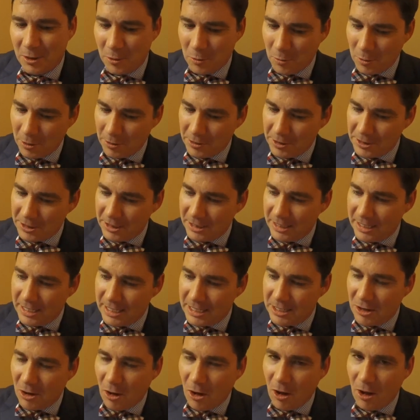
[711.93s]
Well, then get
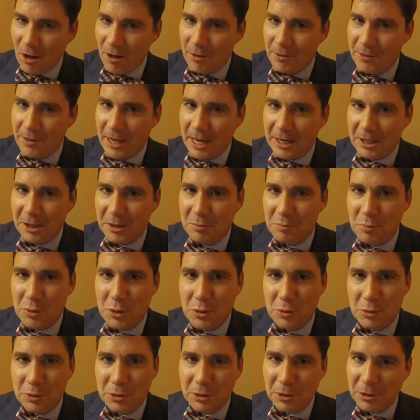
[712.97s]
on that
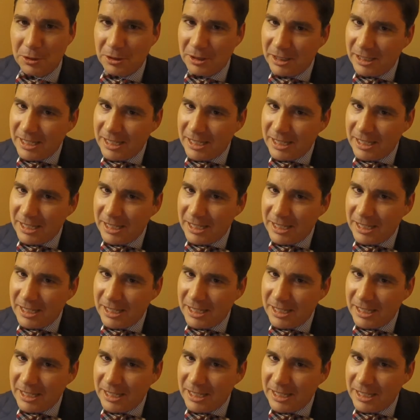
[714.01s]
computer,